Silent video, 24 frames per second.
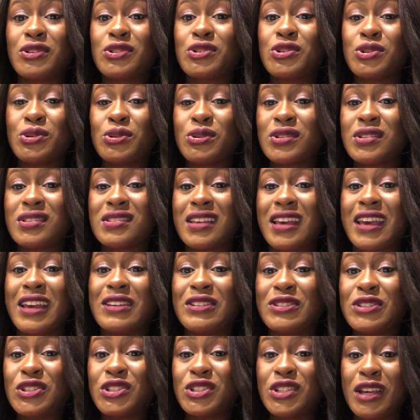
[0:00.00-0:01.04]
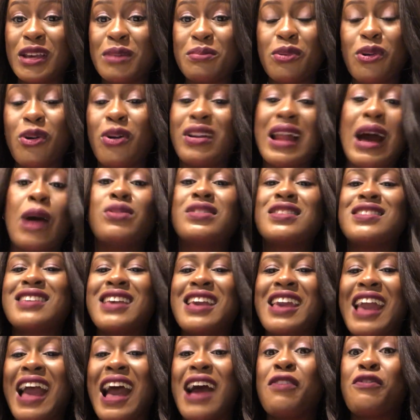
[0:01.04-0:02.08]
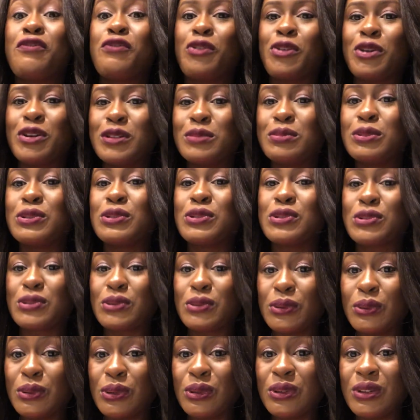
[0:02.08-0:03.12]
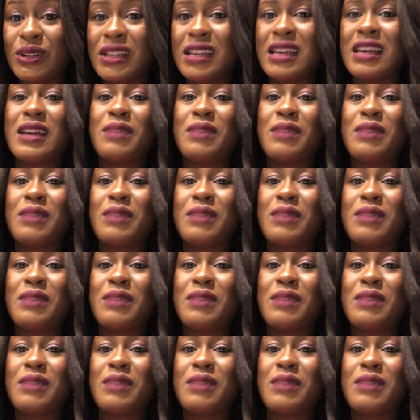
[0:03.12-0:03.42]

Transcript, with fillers: choose a cheap or I would say affordable school